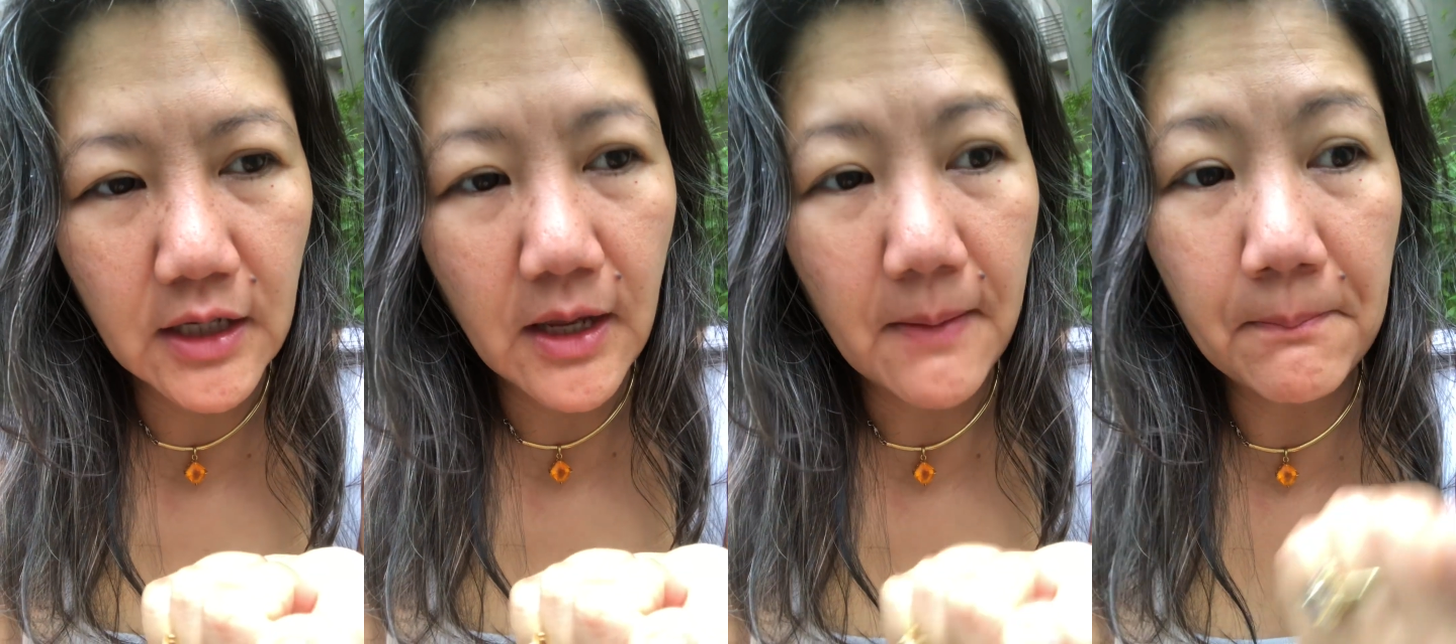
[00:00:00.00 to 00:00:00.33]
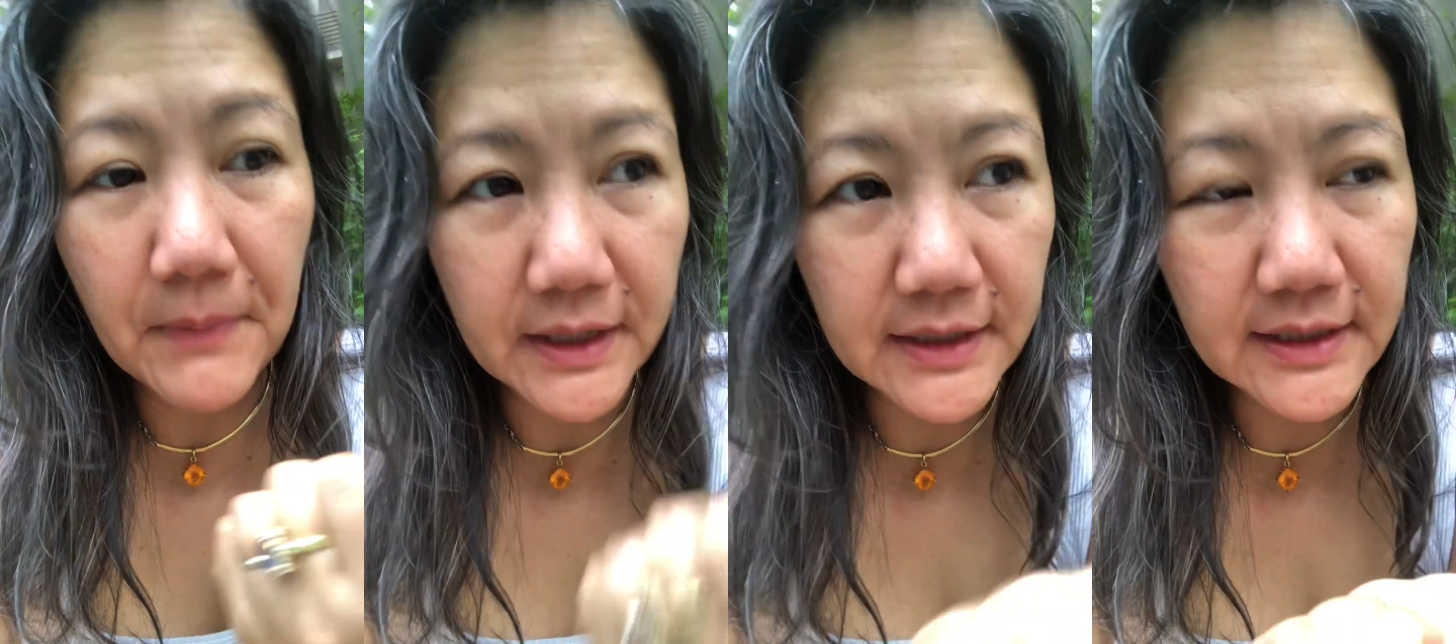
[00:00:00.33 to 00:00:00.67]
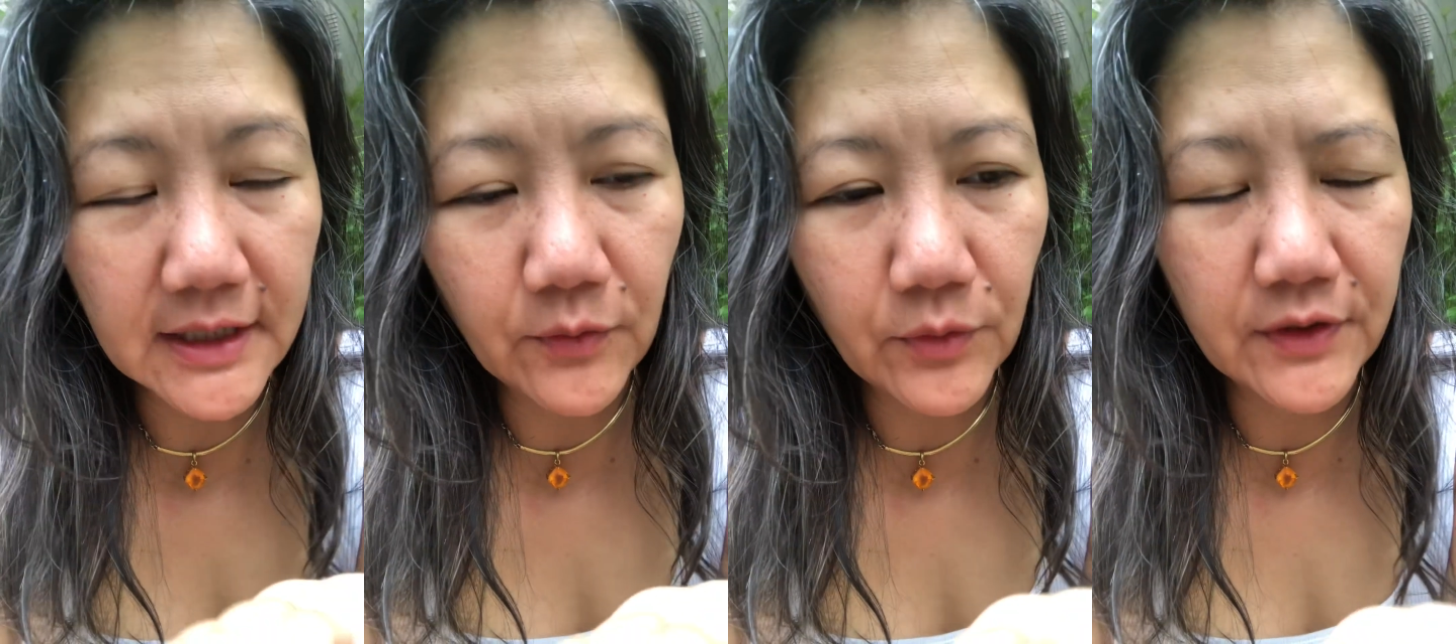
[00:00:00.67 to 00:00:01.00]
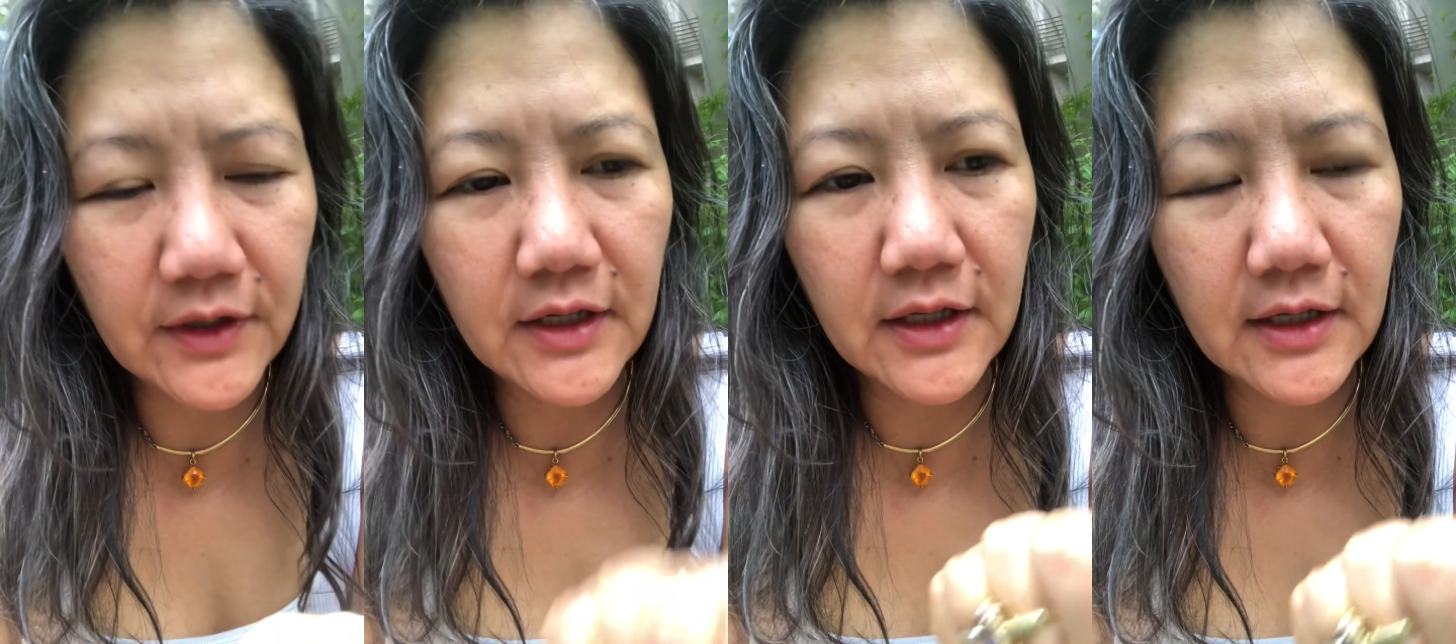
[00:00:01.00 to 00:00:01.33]
meditate with
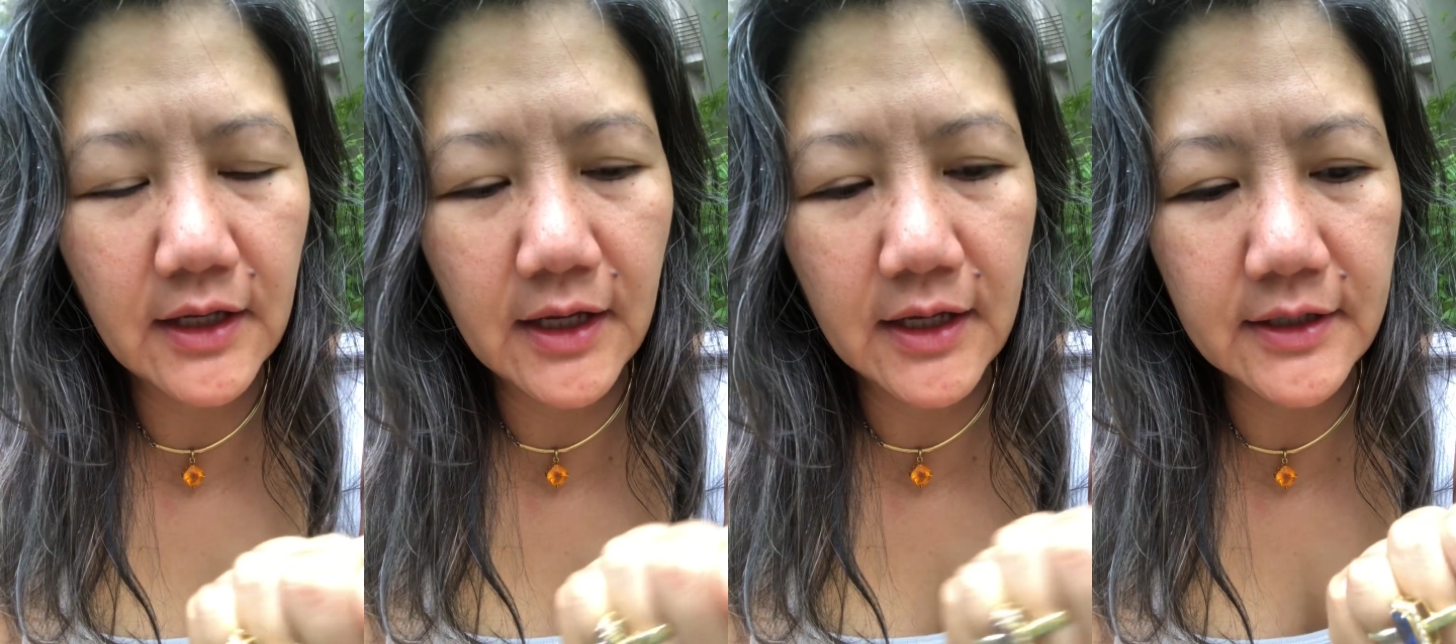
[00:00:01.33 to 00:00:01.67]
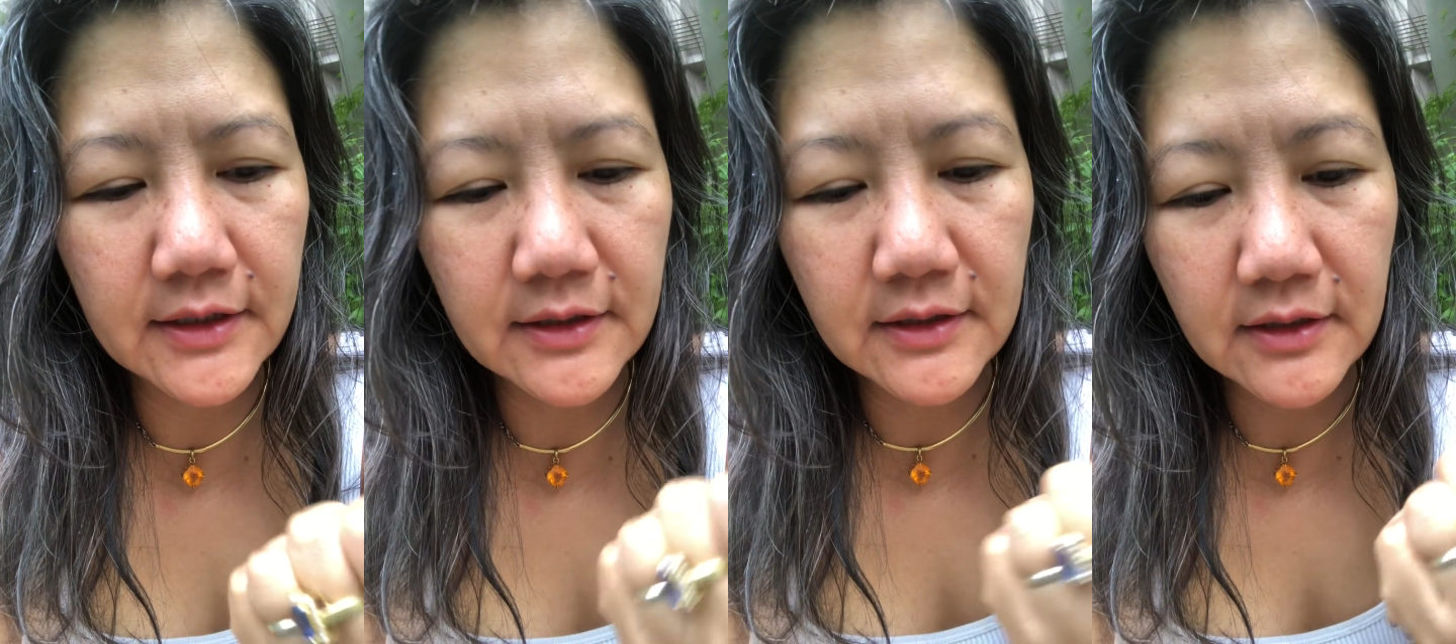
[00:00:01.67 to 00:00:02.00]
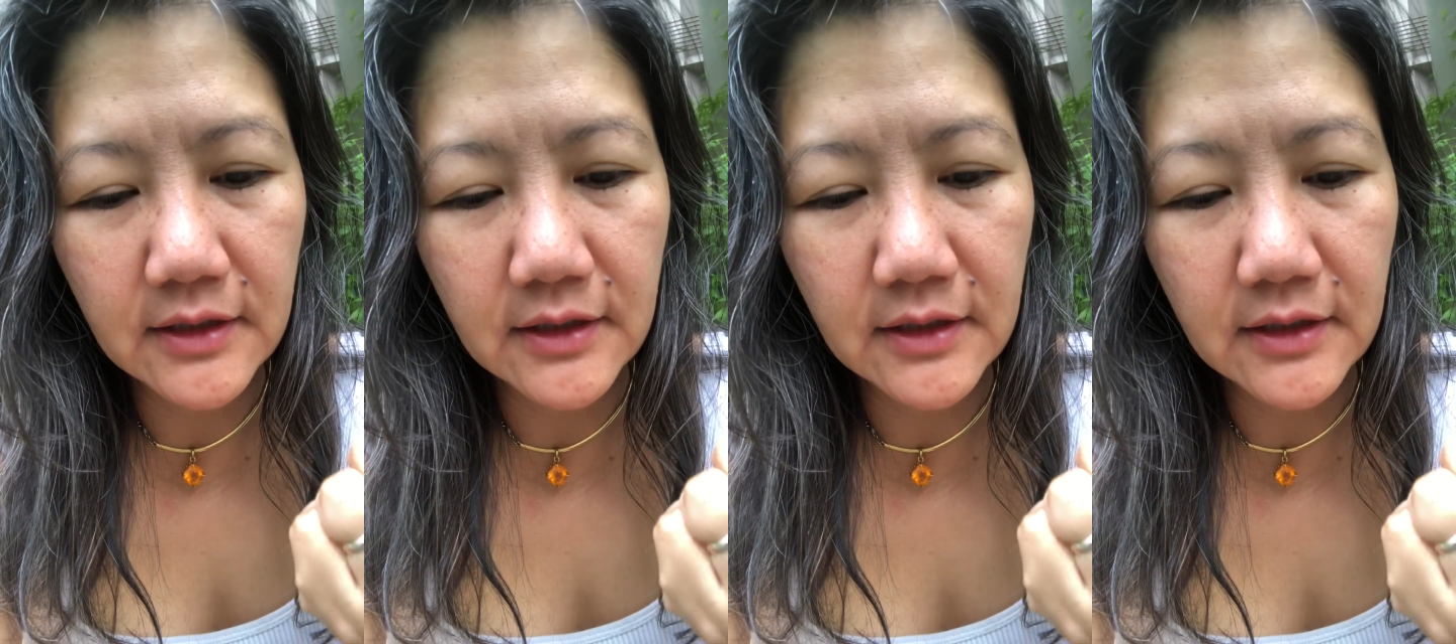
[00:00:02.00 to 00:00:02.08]
it and